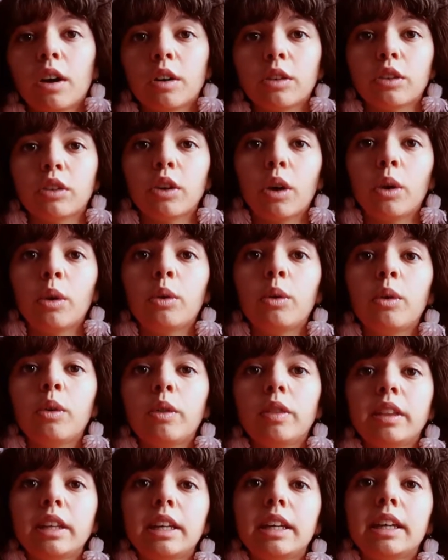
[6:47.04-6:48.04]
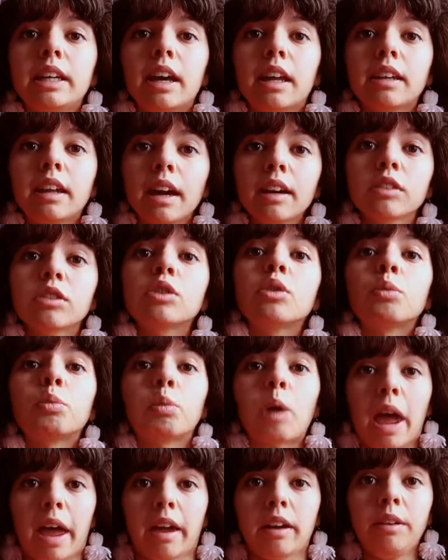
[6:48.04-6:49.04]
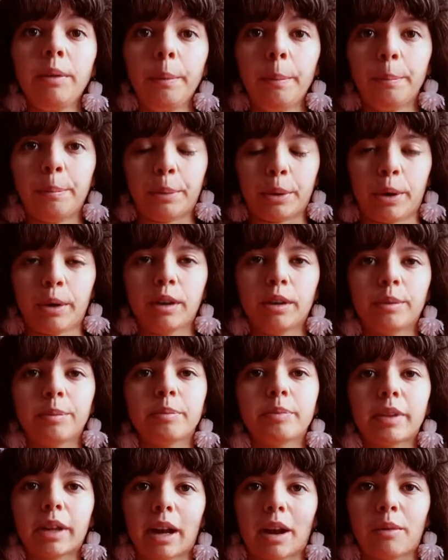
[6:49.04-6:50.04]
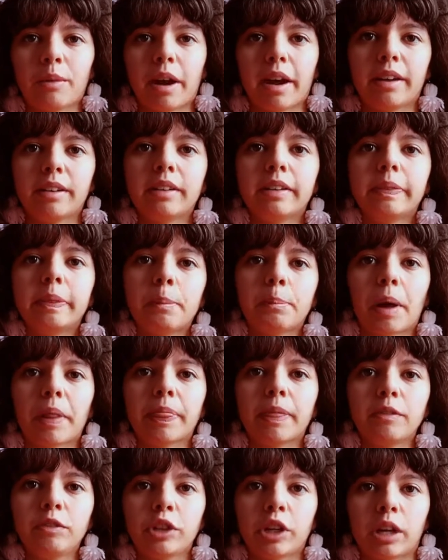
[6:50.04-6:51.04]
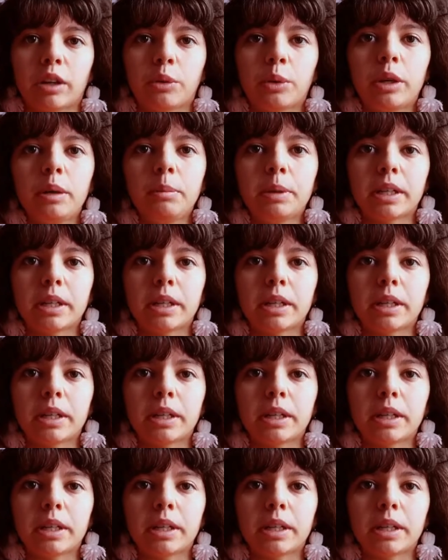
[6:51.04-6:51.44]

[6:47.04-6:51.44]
So the next red book that I read in the month of January,